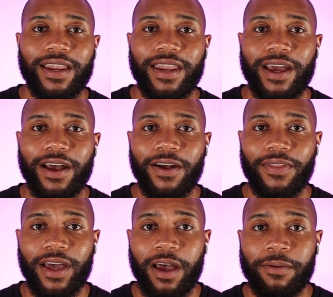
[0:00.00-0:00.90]
Now,
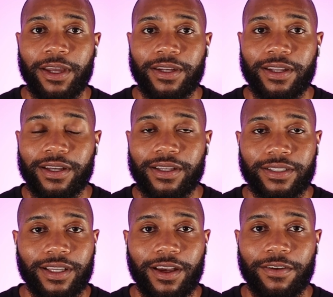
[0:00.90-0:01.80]
the iPad
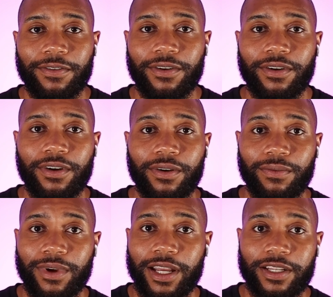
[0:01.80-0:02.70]
does cover
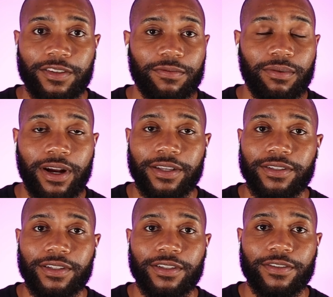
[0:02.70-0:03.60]
a range of
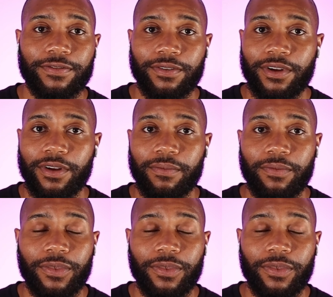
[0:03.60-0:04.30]
prices from